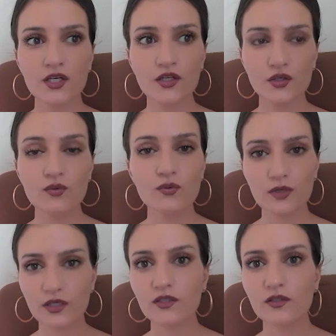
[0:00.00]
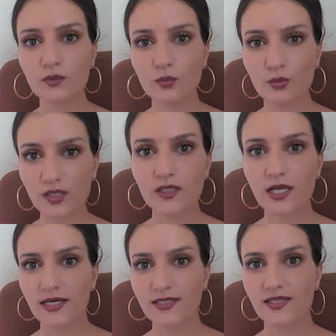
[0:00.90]
you will
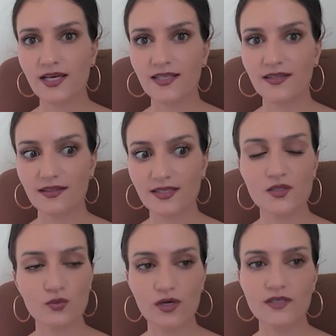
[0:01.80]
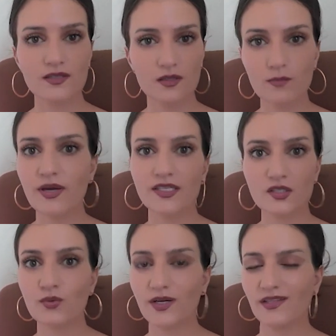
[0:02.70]
realize that this was the
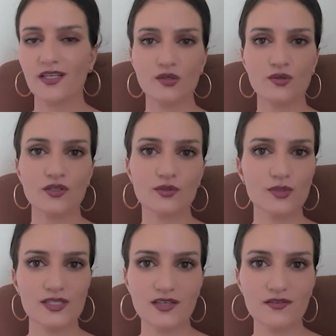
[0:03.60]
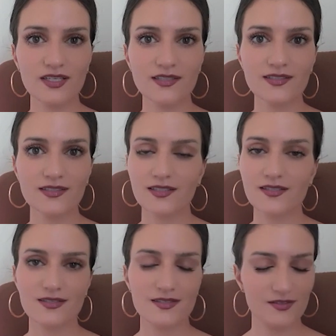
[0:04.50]
best way that you could receive it.
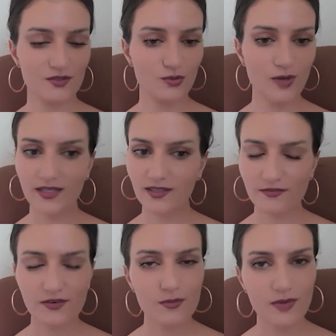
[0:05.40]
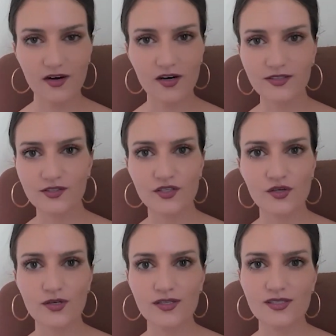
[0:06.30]
It's directly from my heart to
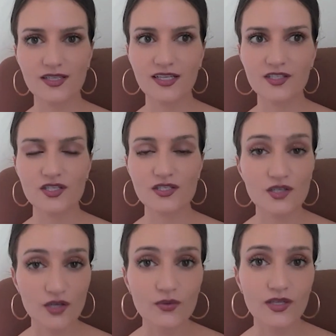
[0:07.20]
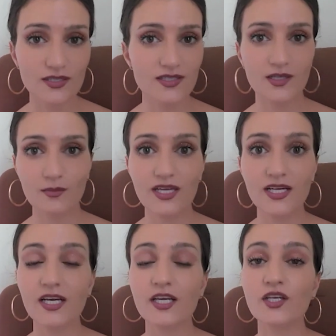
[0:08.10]
yours. And I just know that it's going to
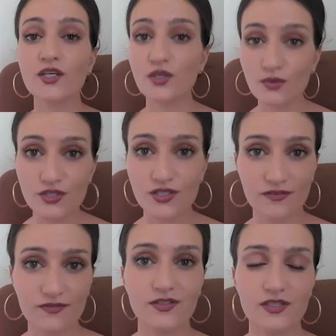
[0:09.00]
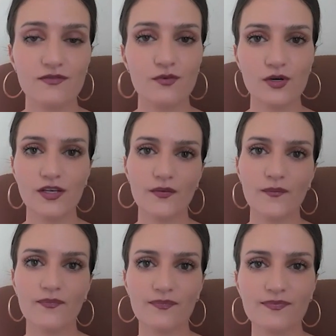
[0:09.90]
make a huge difference for
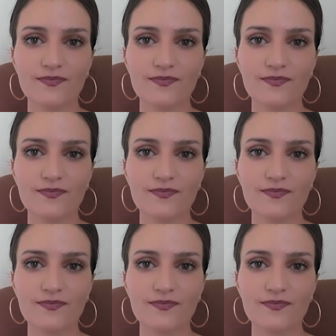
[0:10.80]
you.